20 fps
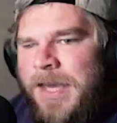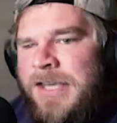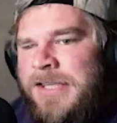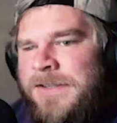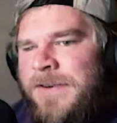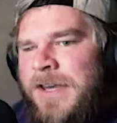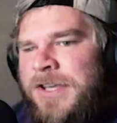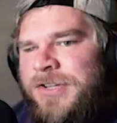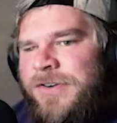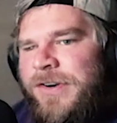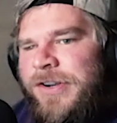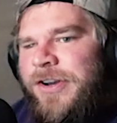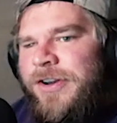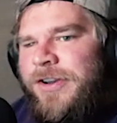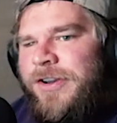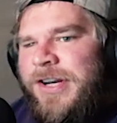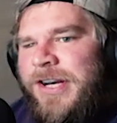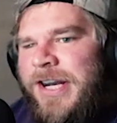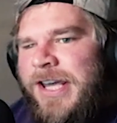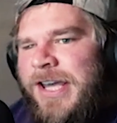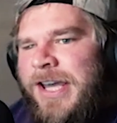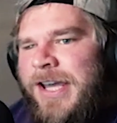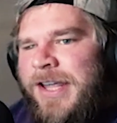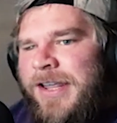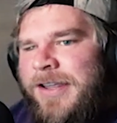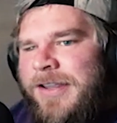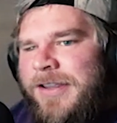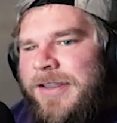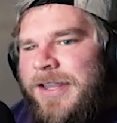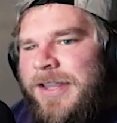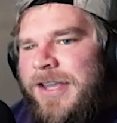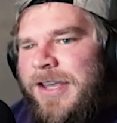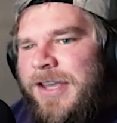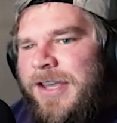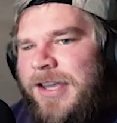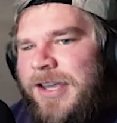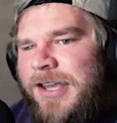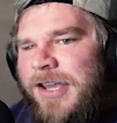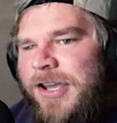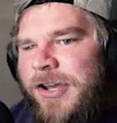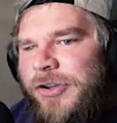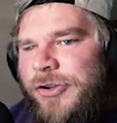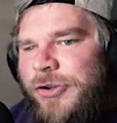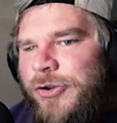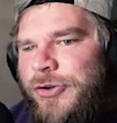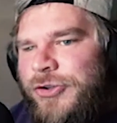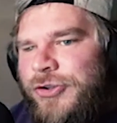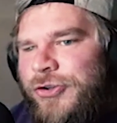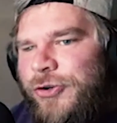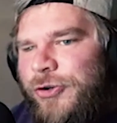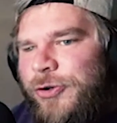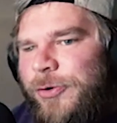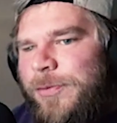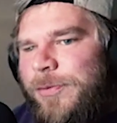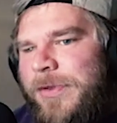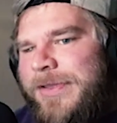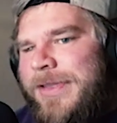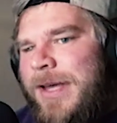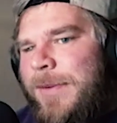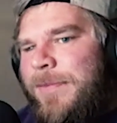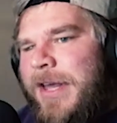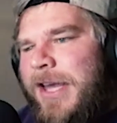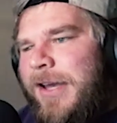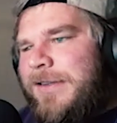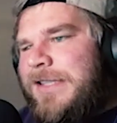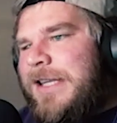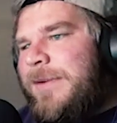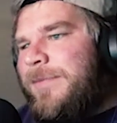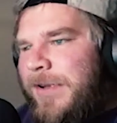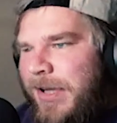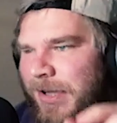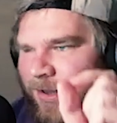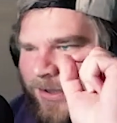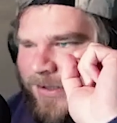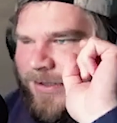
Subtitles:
he's featuring on the YouTube thumbnail template